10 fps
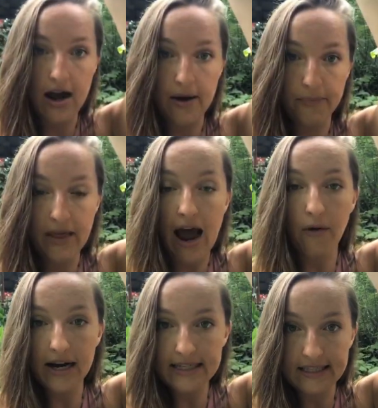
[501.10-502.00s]
how
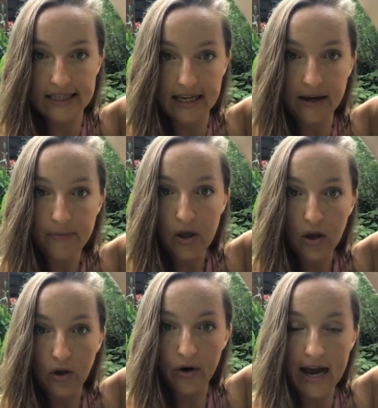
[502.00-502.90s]
I see
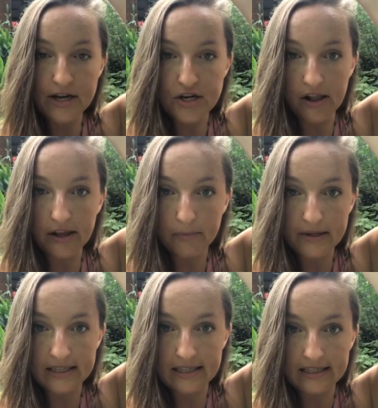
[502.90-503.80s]
your angelic
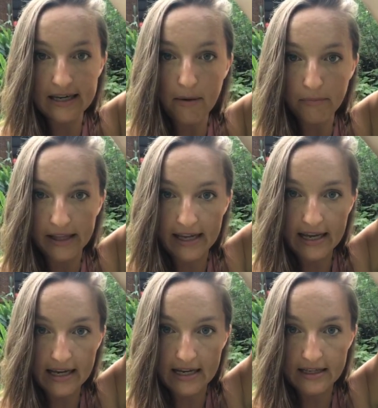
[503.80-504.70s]
business template
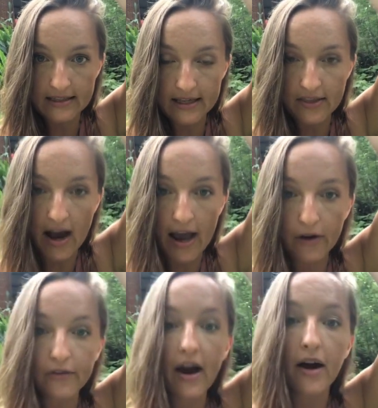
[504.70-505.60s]
is in the
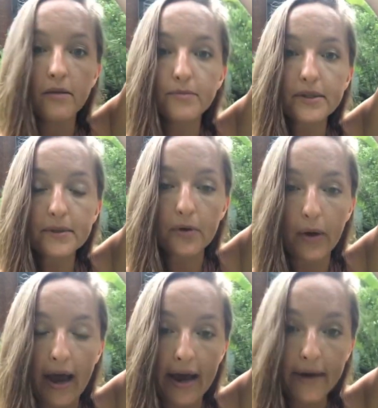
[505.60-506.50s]
higher realms,
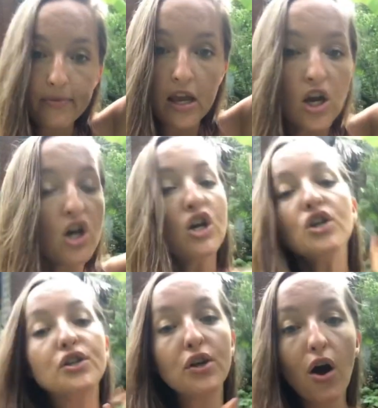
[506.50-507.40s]
okay?
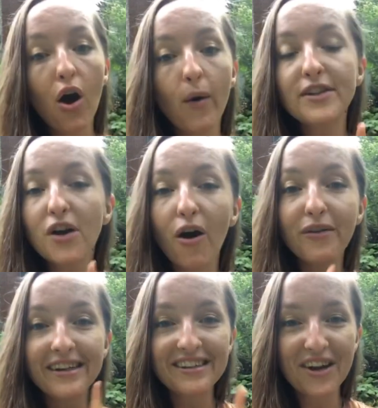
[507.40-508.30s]
So it's
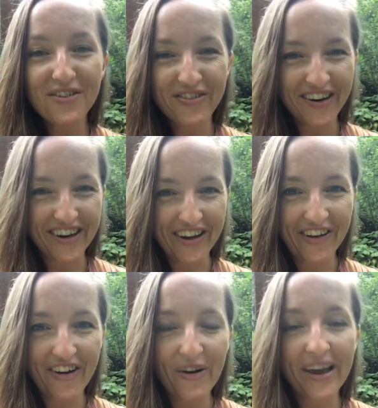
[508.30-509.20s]
already done for you,
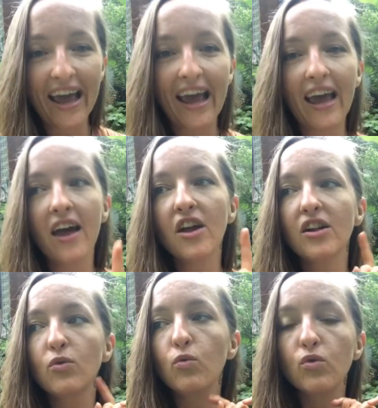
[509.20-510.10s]
okay?
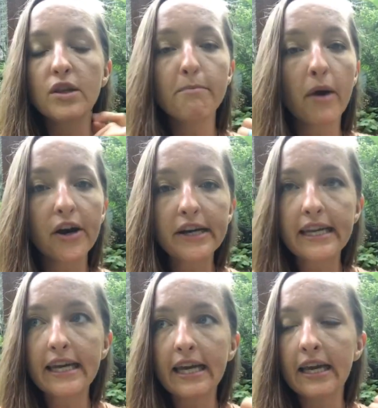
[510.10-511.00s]
The
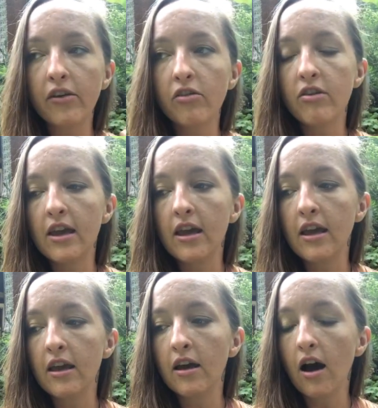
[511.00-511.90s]
marketing, the